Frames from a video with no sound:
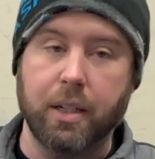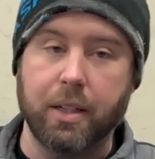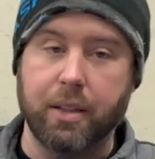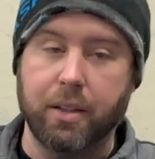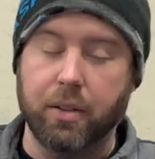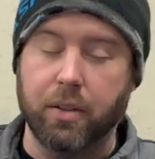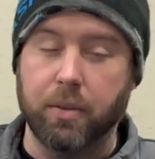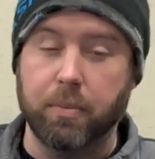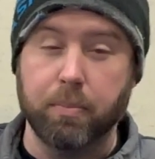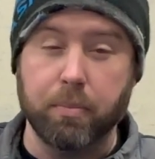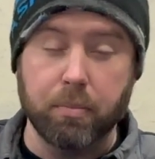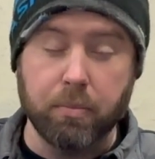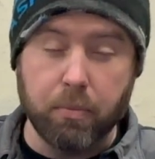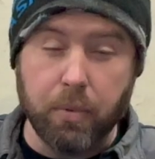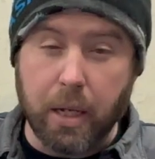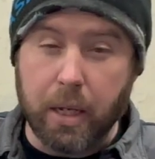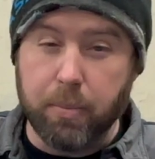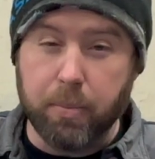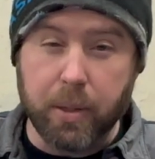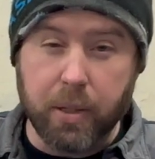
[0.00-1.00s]
There
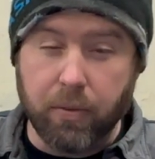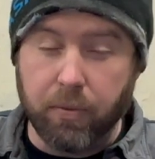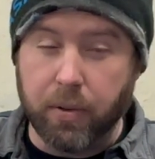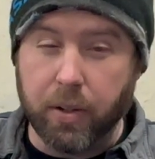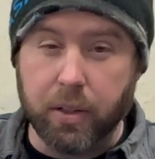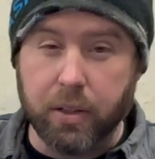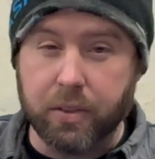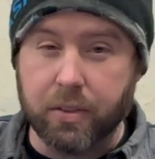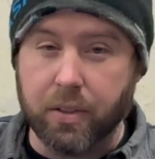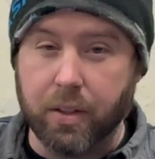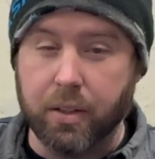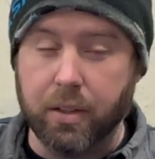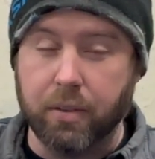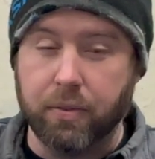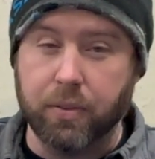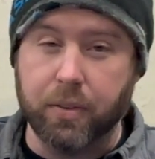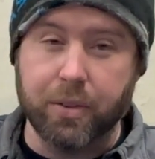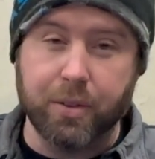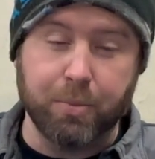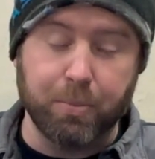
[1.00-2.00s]
may be a very slight
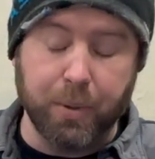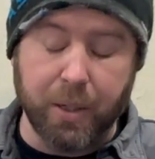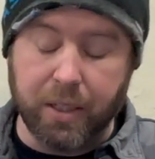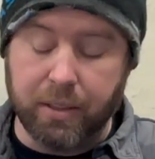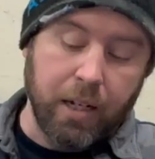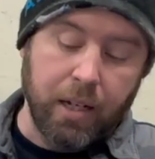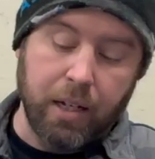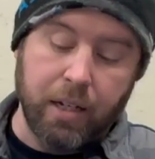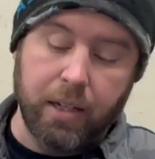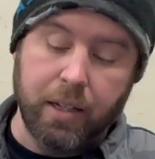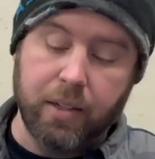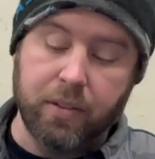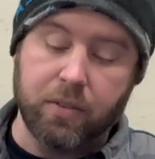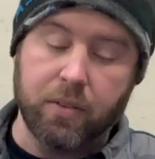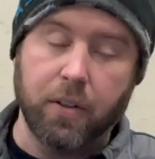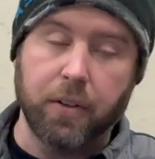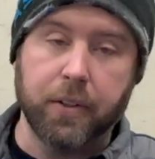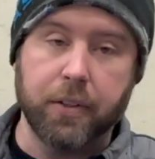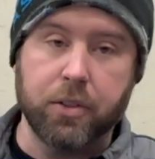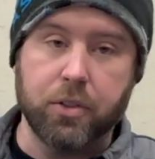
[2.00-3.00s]
difference, but as
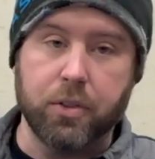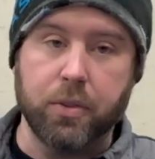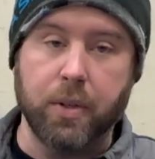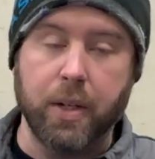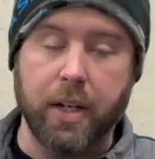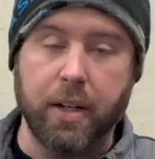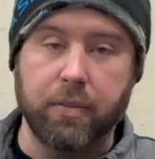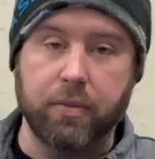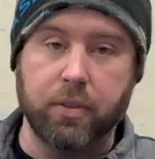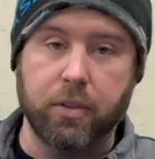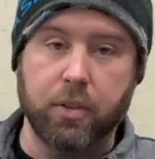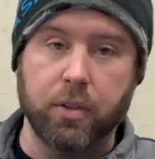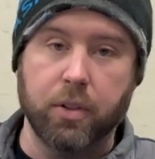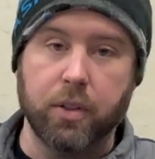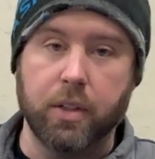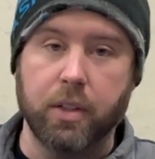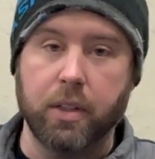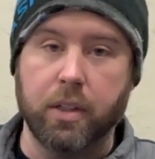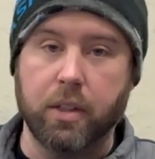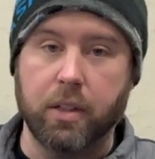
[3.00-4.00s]
long as you have
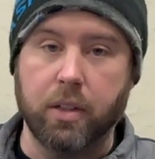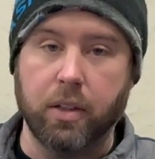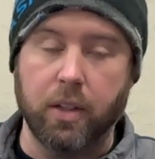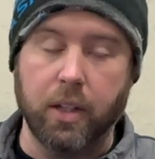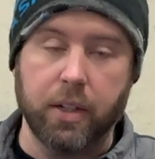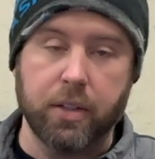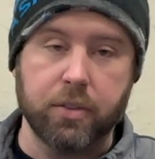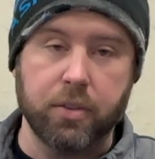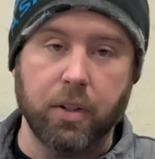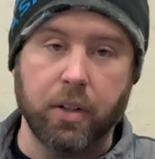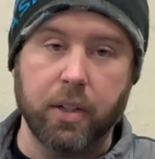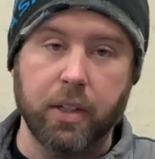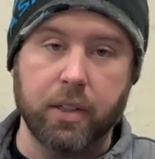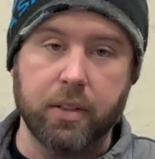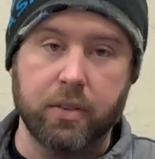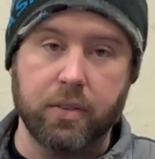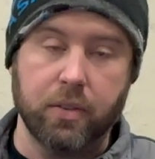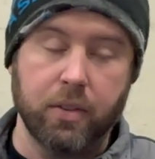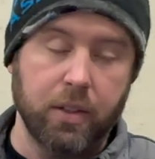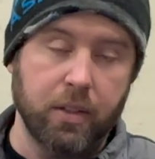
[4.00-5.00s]
good
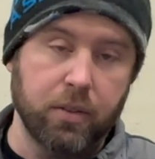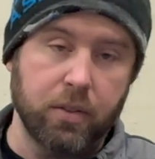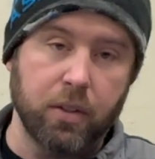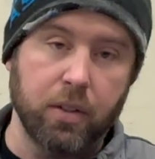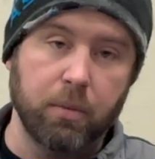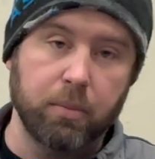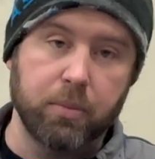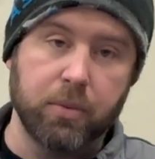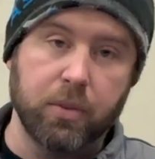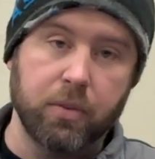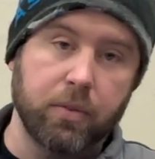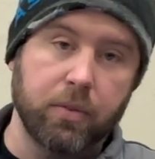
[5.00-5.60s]
electronics in terms of